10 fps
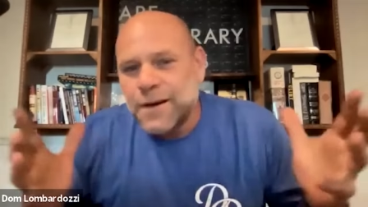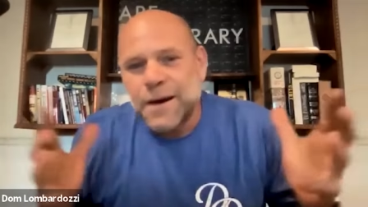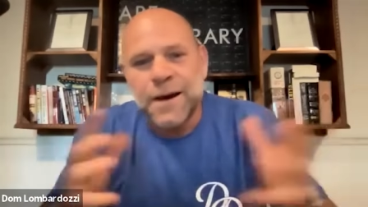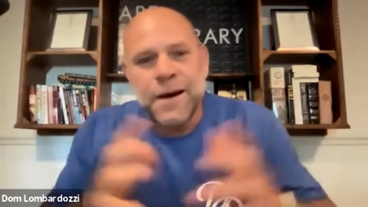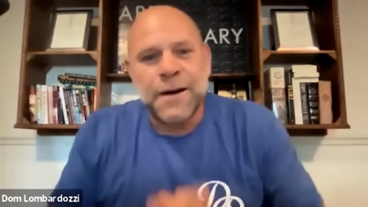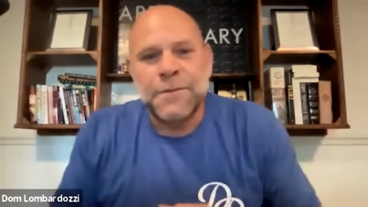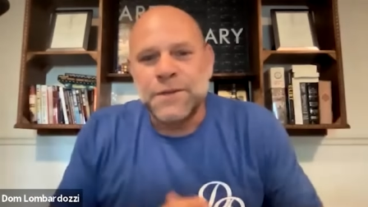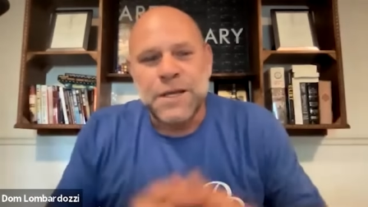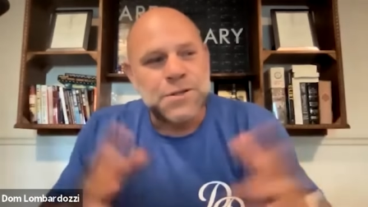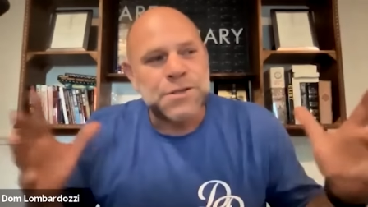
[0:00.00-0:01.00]
Um,
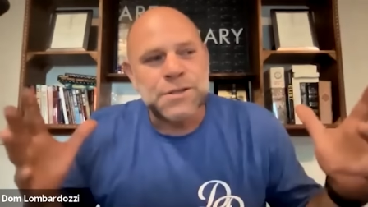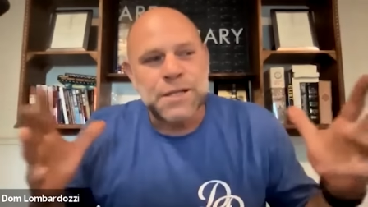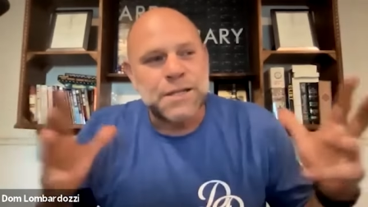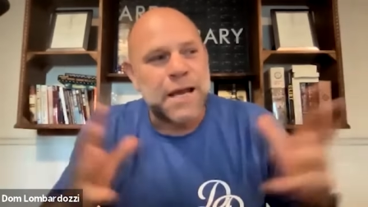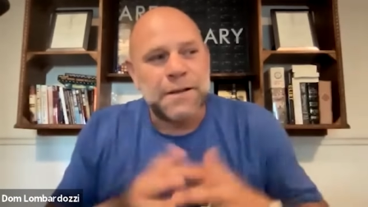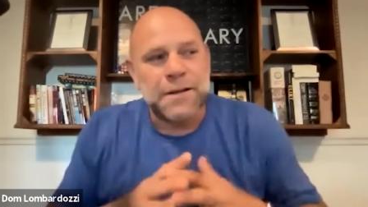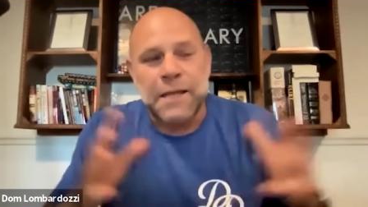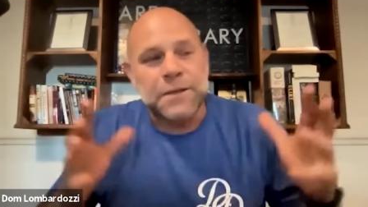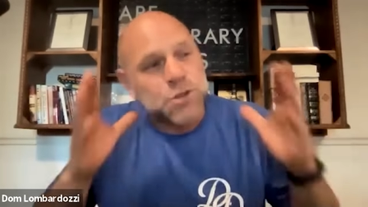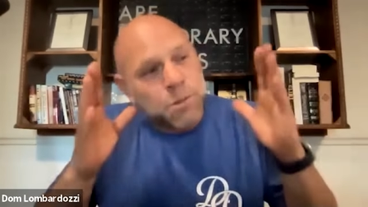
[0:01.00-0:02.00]
that's just the type,
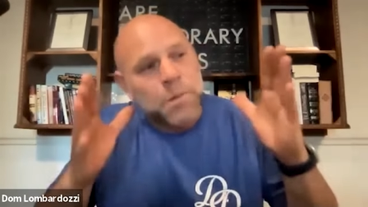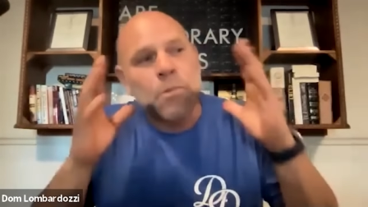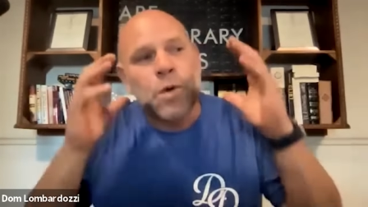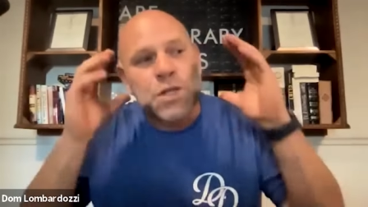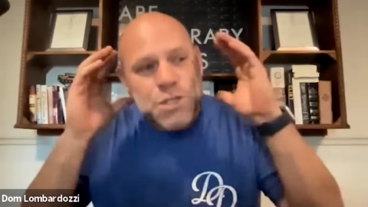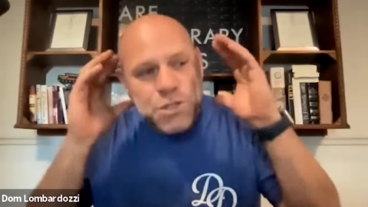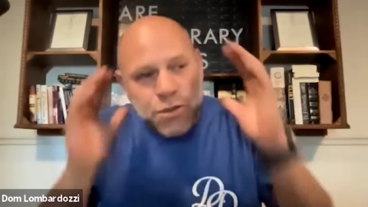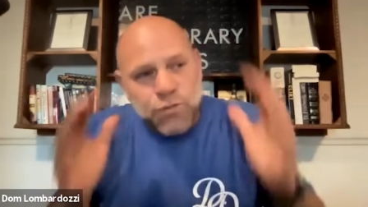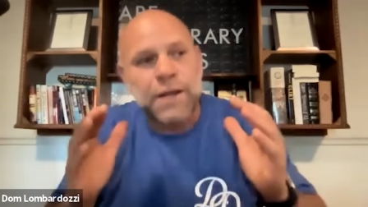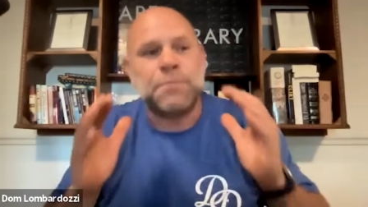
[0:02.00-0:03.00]
and so, which is
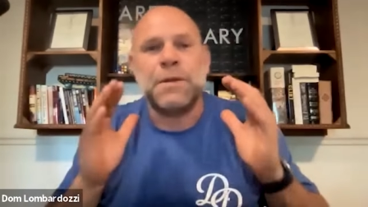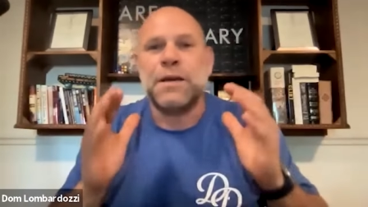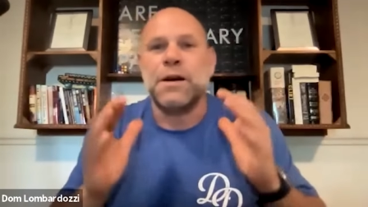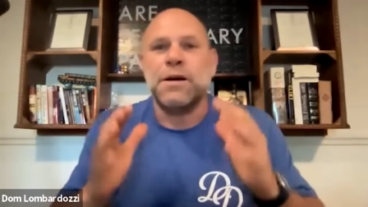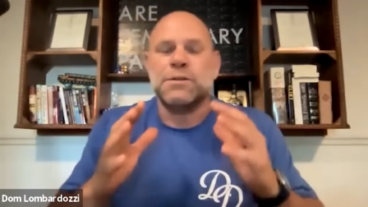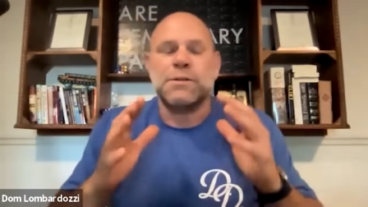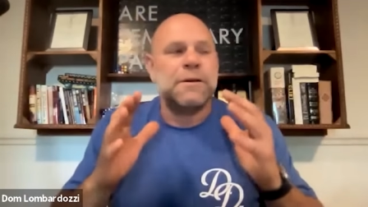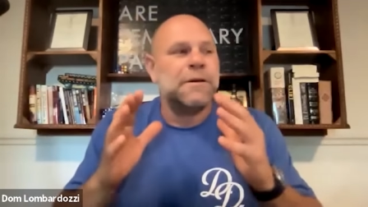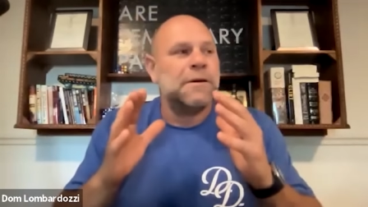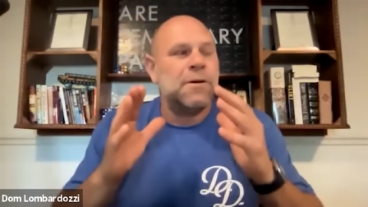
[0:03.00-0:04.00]
great because
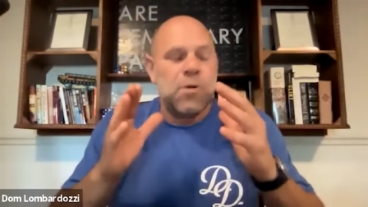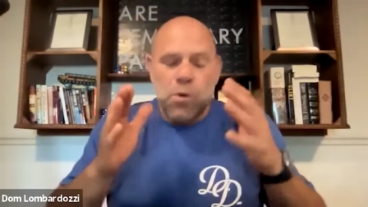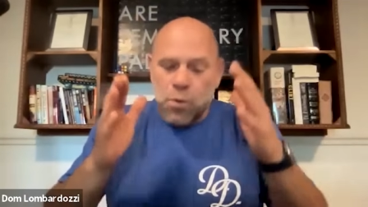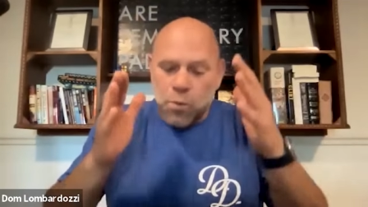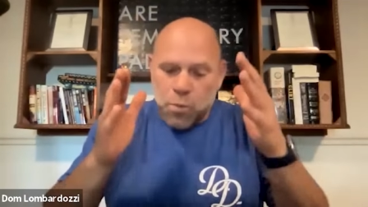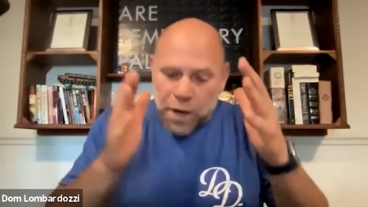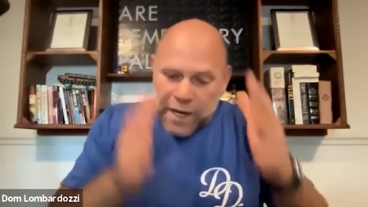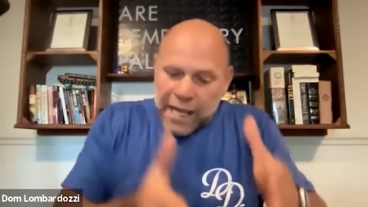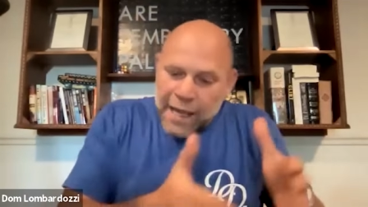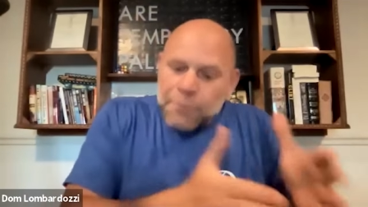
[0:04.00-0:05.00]
when
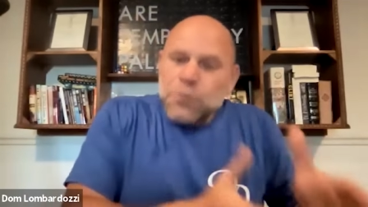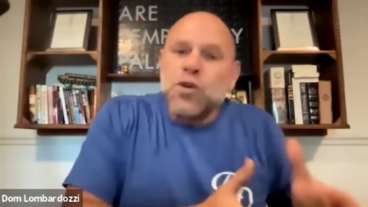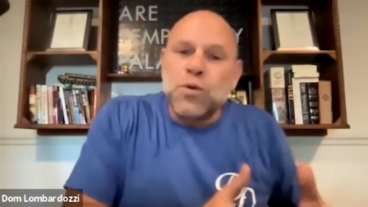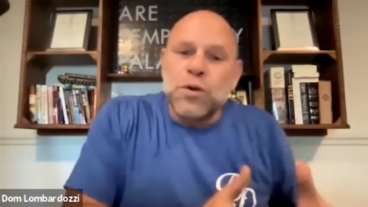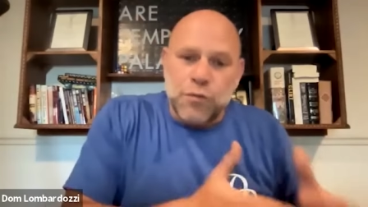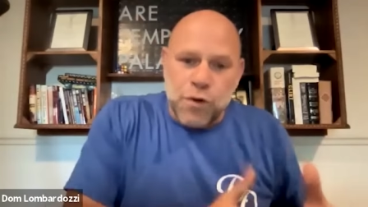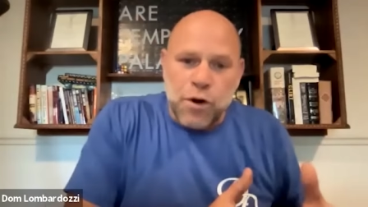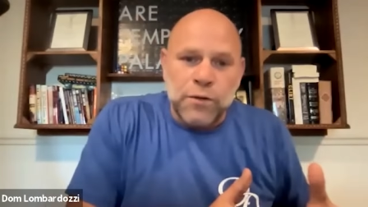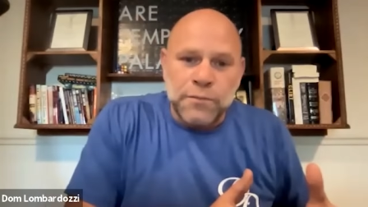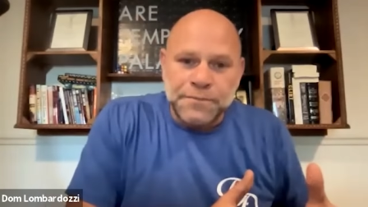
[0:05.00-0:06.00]
I am doing a
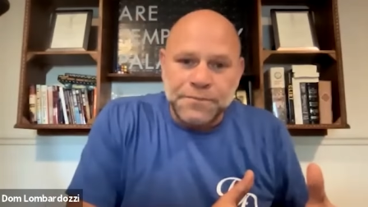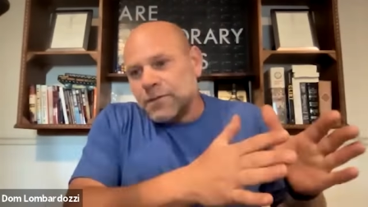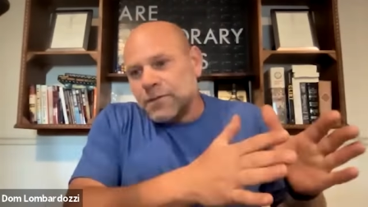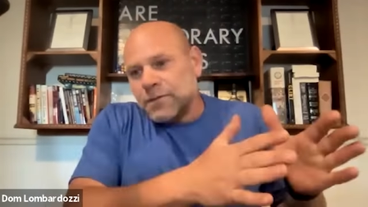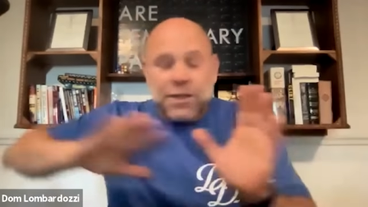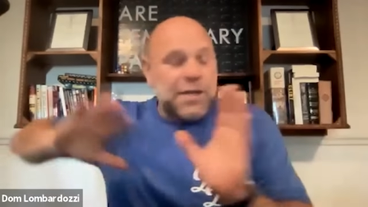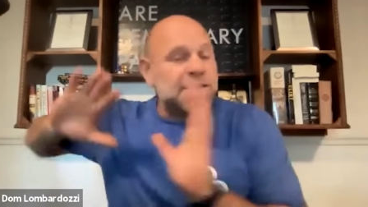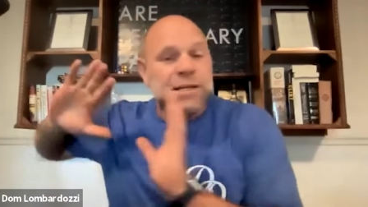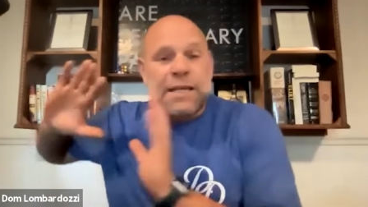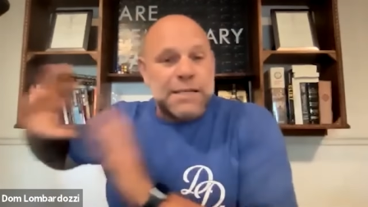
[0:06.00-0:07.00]
role, that
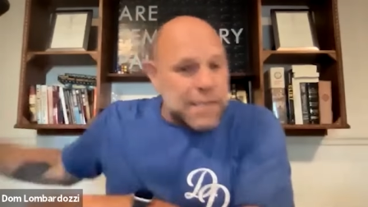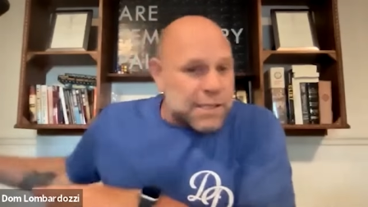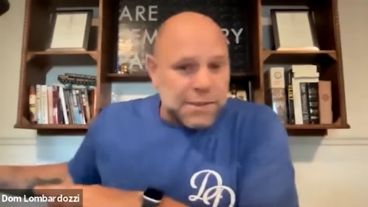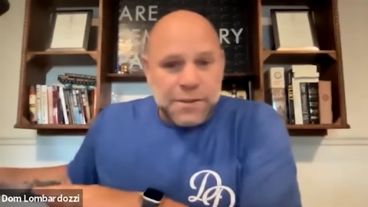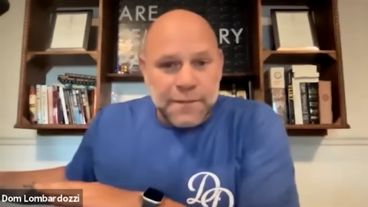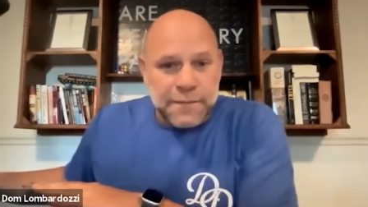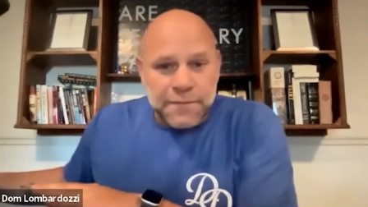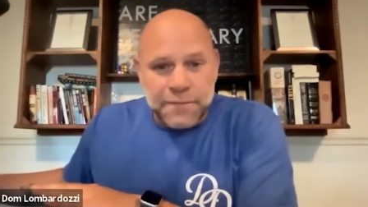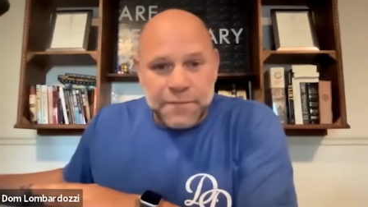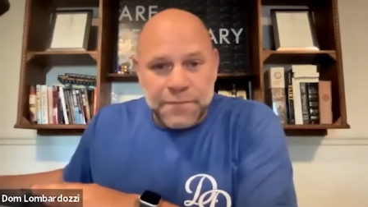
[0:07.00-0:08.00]
doesn't exist.
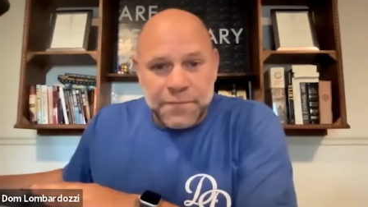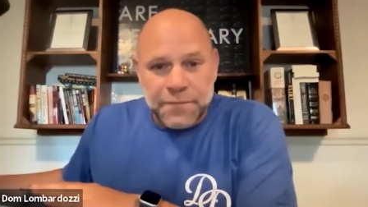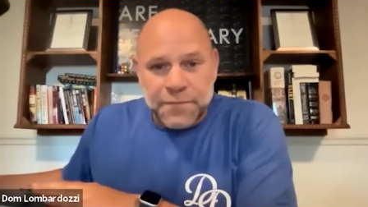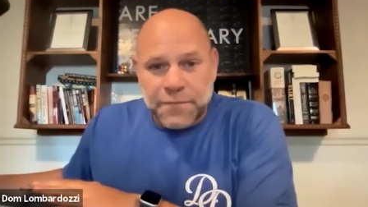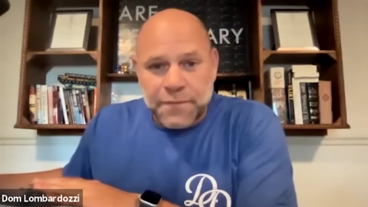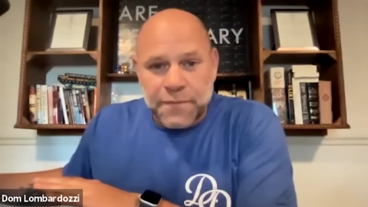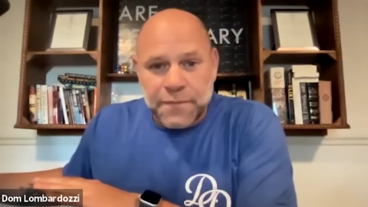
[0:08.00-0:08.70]
Right.